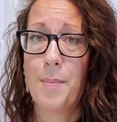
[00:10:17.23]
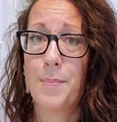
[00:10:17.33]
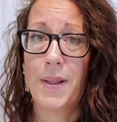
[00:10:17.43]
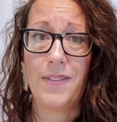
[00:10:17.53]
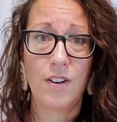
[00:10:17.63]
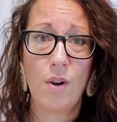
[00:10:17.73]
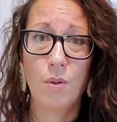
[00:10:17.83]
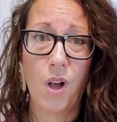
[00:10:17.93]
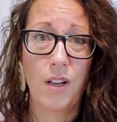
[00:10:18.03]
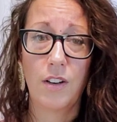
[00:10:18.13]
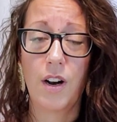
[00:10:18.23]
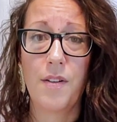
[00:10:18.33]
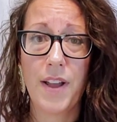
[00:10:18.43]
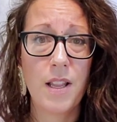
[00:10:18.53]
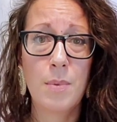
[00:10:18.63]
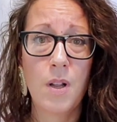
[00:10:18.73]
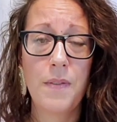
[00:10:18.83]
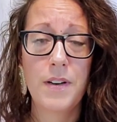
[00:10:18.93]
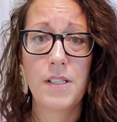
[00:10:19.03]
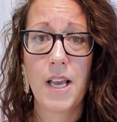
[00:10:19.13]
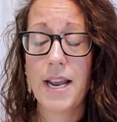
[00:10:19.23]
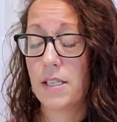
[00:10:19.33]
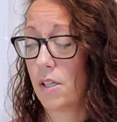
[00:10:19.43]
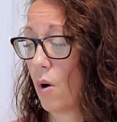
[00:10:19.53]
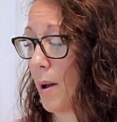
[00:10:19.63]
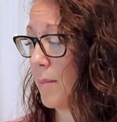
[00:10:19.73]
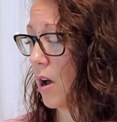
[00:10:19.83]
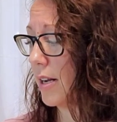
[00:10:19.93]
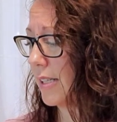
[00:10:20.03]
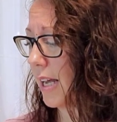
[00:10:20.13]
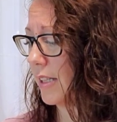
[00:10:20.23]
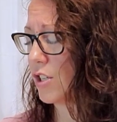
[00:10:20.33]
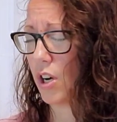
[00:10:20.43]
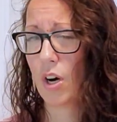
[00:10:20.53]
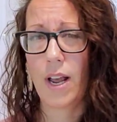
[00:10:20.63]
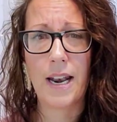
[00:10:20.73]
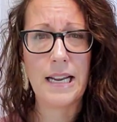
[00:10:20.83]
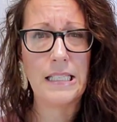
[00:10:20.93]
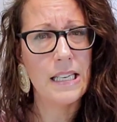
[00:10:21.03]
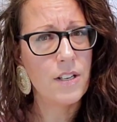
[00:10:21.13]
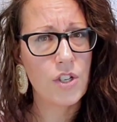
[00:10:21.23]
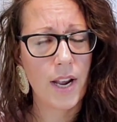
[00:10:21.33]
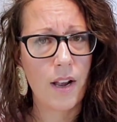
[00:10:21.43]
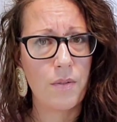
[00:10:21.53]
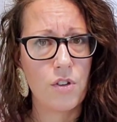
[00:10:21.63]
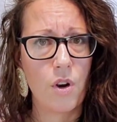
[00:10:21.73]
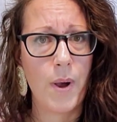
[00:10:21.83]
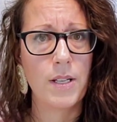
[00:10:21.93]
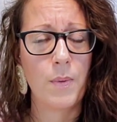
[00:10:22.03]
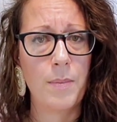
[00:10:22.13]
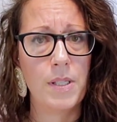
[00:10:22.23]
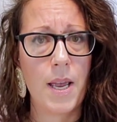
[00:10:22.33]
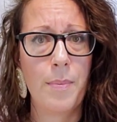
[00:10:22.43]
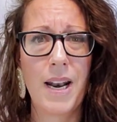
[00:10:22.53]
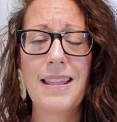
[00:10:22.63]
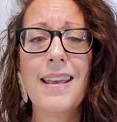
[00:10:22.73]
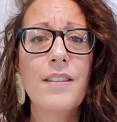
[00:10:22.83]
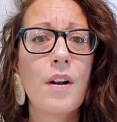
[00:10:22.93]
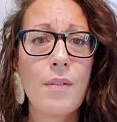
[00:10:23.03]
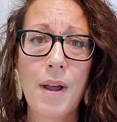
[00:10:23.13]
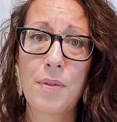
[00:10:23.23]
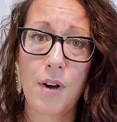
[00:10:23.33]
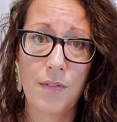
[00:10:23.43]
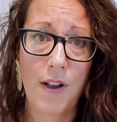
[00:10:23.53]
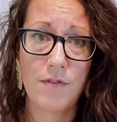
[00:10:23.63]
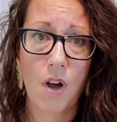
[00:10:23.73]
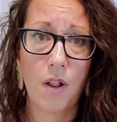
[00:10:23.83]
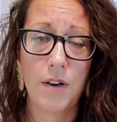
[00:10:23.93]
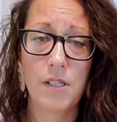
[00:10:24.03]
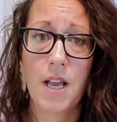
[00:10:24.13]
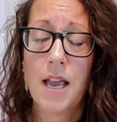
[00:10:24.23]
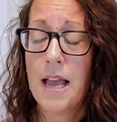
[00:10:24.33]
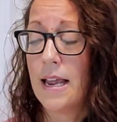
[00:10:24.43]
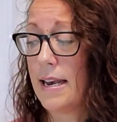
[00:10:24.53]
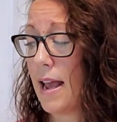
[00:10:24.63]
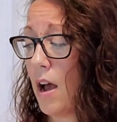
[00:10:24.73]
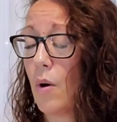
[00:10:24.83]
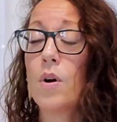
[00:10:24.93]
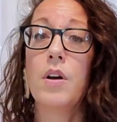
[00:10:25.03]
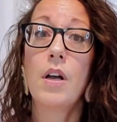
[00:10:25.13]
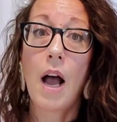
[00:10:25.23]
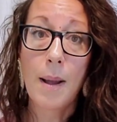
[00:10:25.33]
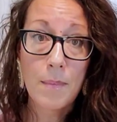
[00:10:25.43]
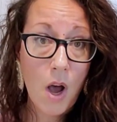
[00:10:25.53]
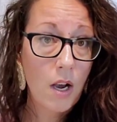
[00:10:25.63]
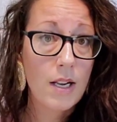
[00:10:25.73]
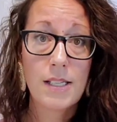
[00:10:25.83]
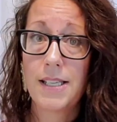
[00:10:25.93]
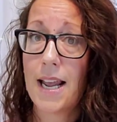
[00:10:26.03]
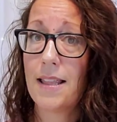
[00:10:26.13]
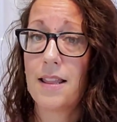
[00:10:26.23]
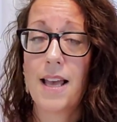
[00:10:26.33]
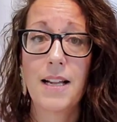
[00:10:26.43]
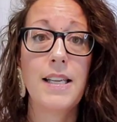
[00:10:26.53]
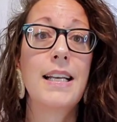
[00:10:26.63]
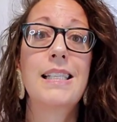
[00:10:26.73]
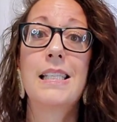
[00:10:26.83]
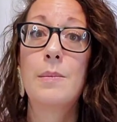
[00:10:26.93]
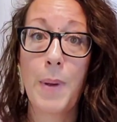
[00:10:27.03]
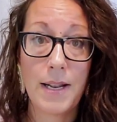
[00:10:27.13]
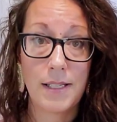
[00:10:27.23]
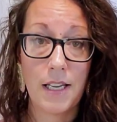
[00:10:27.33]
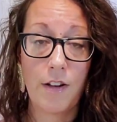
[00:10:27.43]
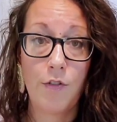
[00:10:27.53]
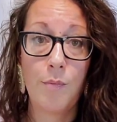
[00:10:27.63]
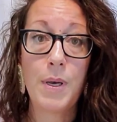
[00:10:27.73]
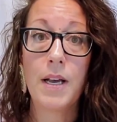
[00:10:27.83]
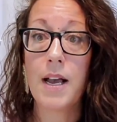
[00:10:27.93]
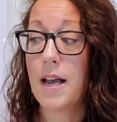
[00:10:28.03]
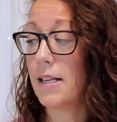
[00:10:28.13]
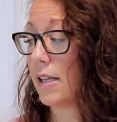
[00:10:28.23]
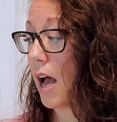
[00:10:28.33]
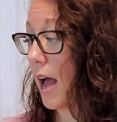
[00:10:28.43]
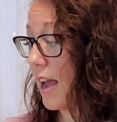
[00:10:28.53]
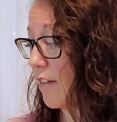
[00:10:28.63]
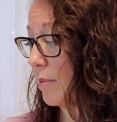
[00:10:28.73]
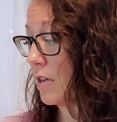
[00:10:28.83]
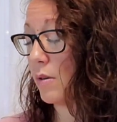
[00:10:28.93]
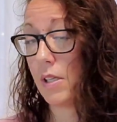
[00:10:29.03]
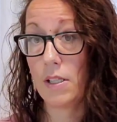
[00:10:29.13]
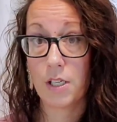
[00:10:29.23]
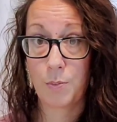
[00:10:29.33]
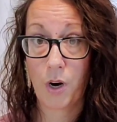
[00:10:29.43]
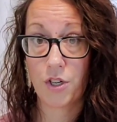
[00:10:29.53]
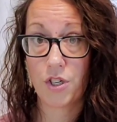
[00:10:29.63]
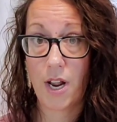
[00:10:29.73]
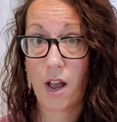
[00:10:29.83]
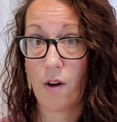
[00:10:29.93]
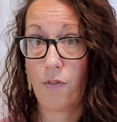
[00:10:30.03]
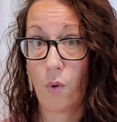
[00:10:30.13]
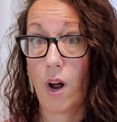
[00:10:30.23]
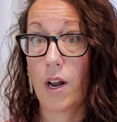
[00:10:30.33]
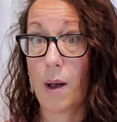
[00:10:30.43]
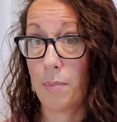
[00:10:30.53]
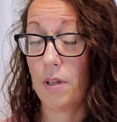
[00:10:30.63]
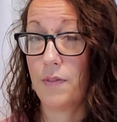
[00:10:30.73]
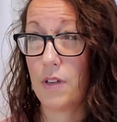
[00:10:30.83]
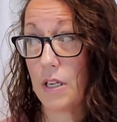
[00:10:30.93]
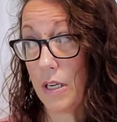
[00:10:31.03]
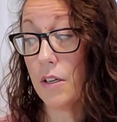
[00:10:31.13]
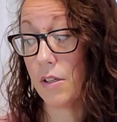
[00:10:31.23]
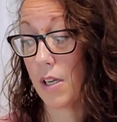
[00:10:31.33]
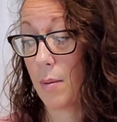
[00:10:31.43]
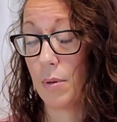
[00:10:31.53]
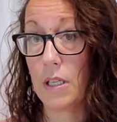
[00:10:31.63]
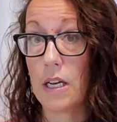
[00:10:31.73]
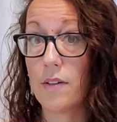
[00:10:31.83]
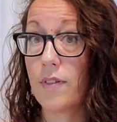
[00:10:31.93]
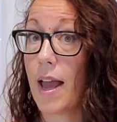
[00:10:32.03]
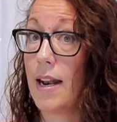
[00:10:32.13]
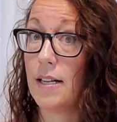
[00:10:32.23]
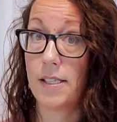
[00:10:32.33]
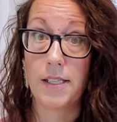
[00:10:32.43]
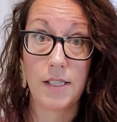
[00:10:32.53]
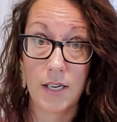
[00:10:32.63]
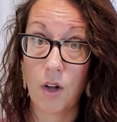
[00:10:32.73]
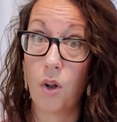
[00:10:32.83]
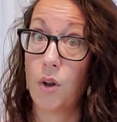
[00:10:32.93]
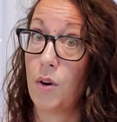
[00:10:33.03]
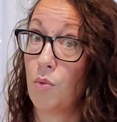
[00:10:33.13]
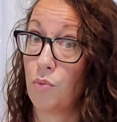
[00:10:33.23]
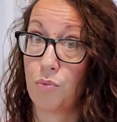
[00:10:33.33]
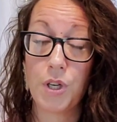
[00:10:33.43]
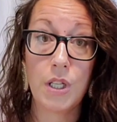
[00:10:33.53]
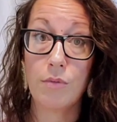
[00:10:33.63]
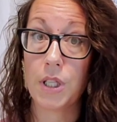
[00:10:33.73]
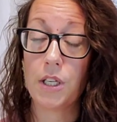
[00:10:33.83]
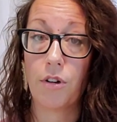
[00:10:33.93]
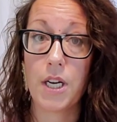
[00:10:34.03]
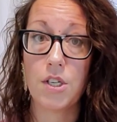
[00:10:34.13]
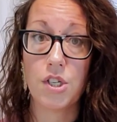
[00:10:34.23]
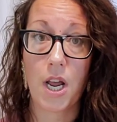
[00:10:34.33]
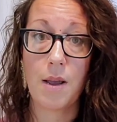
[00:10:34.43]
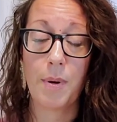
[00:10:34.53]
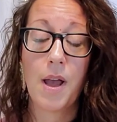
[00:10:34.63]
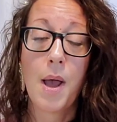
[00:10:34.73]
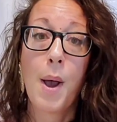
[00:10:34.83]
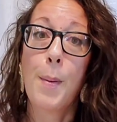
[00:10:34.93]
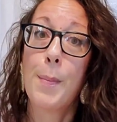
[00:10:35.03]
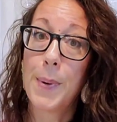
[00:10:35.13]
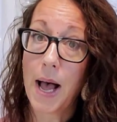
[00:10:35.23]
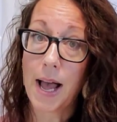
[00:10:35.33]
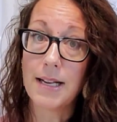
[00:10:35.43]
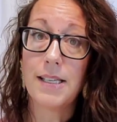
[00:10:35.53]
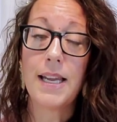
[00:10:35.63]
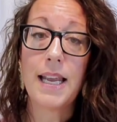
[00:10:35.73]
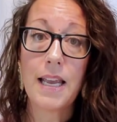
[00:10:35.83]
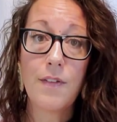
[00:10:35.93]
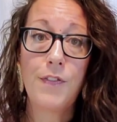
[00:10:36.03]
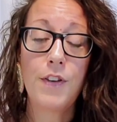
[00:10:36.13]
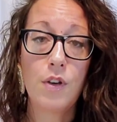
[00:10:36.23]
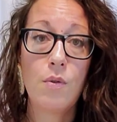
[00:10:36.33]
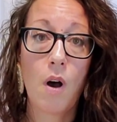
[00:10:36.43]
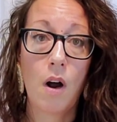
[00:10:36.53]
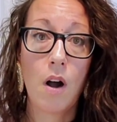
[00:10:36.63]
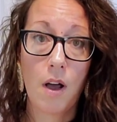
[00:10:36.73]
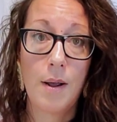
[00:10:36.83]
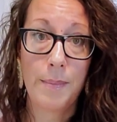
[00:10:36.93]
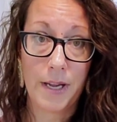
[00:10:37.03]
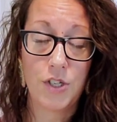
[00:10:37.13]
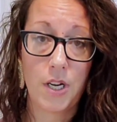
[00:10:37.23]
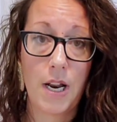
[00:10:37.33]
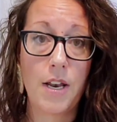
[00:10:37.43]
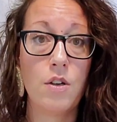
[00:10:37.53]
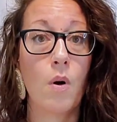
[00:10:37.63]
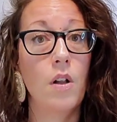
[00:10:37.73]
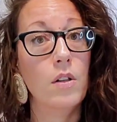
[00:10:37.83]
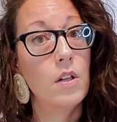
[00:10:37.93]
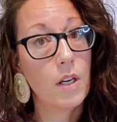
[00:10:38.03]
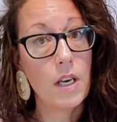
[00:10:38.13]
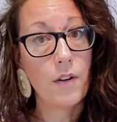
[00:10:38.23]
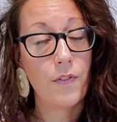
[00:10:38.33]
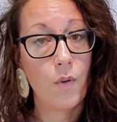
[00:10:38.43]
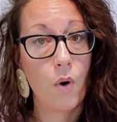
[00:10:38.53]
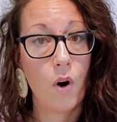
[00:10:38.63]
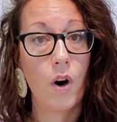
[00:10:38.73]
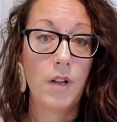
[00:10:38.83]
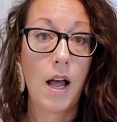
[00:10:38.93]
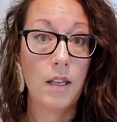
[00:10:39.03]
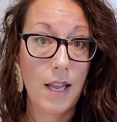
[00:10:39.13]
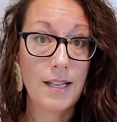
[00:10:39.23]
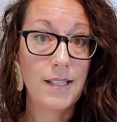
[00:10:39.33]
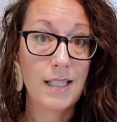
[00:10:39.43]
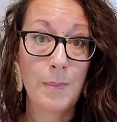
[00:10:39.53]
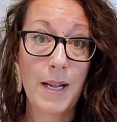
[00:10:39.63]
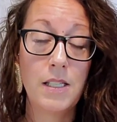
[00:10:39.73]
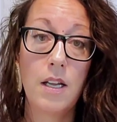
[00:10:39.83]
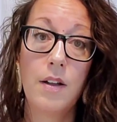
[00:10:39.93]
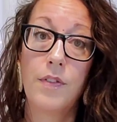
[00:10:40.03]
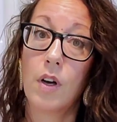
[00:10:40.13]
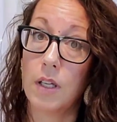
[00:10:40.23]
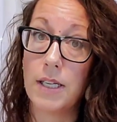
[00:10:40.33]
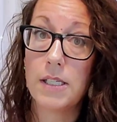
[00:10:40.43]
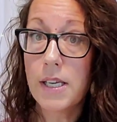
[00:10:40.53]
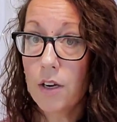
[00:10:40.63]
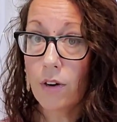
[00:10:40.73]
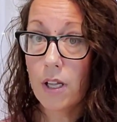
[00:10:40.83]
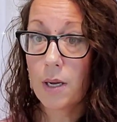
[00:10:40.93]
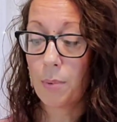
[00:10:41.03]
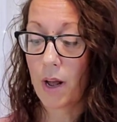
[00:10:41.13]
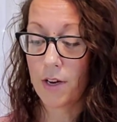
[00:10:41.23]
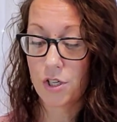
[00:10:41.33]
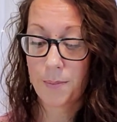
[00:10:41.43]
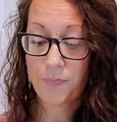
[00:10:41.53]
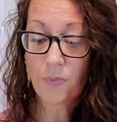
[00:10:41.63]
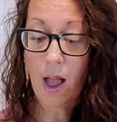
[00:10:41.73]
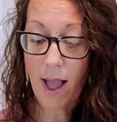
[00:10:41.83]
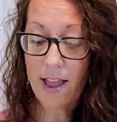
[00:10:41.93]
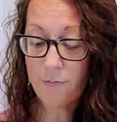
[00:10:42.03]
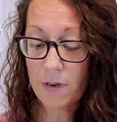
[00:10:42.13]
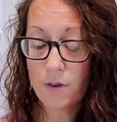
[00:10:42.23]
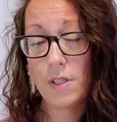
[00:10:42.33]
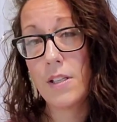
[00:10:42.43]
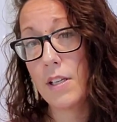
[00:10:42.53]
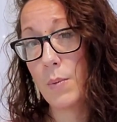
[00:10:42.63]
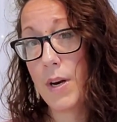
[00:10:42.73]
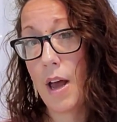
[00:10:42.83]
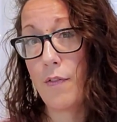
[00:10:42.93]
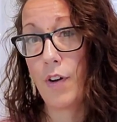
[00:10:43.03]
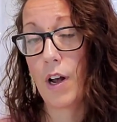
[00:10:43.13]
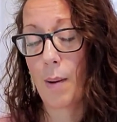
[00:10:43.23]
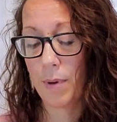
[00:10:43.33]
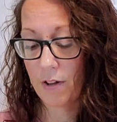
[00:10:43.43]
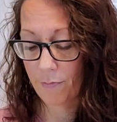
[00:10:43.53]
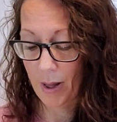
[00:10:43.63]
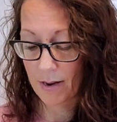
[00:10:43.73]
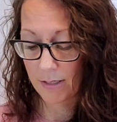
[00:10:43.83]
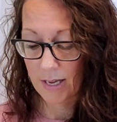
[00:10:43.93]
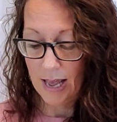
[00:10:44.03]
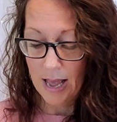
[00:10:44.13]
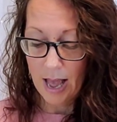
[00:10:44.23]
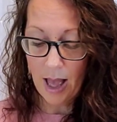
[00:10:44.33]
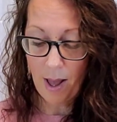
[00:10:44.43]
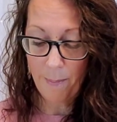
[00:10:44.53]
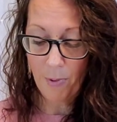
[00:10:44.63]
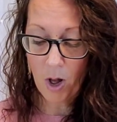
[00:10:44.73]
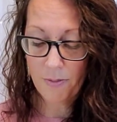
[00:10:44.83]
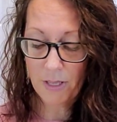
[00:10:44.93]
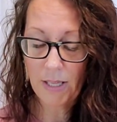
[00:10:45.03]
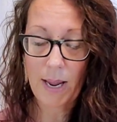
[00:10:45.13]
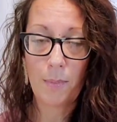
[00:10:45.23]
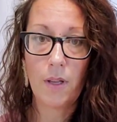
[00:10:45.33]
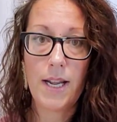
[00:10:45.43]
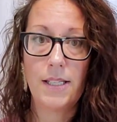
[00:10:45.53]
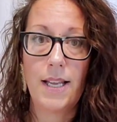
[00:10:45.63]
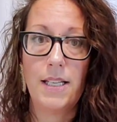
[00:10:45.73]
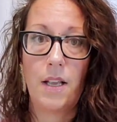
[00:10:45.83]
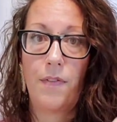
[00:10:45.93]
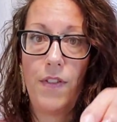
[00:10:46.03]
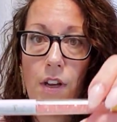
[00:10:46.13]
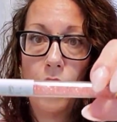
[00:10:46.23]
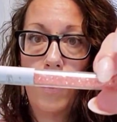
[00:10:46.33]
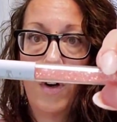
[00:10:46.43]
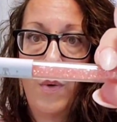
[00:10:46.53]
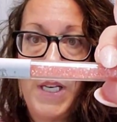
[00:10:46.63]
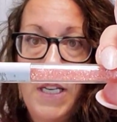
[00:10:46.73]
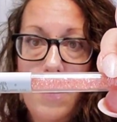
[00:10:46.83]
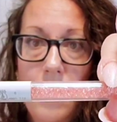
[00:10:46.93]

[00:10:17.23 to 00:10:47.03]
but they're no longer available on their site, so I'm not exactly sure, and I didn't check out the Joann's website, but I think they're around $35. Now, I'm not going to say that that's expensive, because I have been using this brush now for a couple of years, I believe, and it's still in really, really great shape. But if you are on a budget and you are looking for a less expensive Kalinsky acrylic brush, I have been using this one now for a couple of months. On the label, it says Finger Queen,